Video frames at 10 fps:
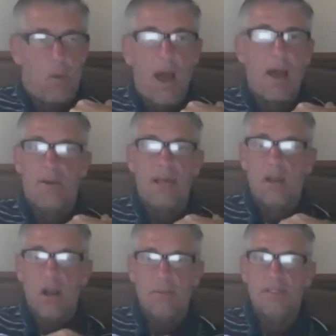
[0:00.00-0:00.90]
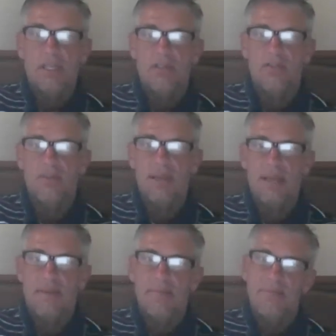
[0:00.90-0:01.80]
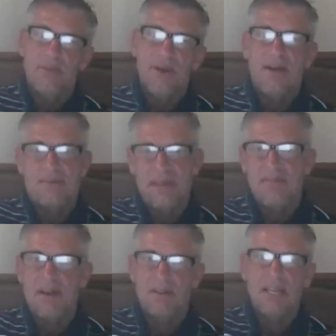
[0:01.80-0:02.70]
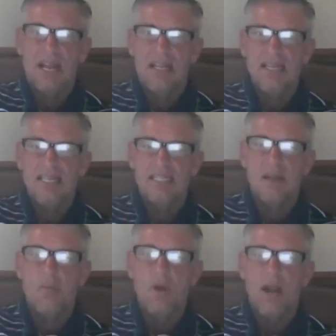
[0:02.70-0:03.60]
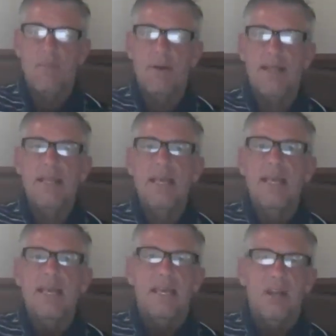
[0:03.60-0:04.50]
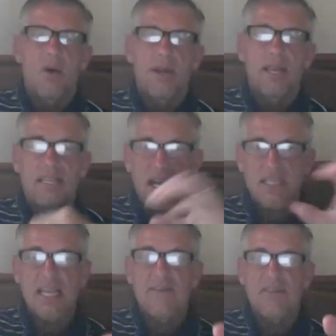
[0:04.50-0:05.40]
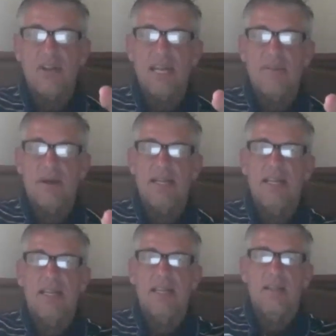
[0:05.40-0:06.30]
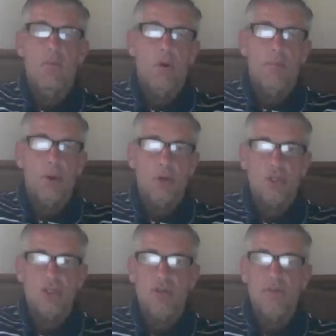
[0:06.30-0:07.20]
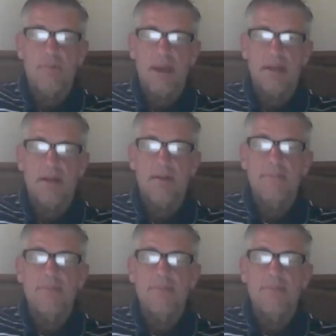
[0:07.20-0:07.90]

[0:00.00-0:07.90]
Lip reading: Wow, that card was just for me. Well, they found it on a list somewhere, but it does have your name on it, and the more personal, the better.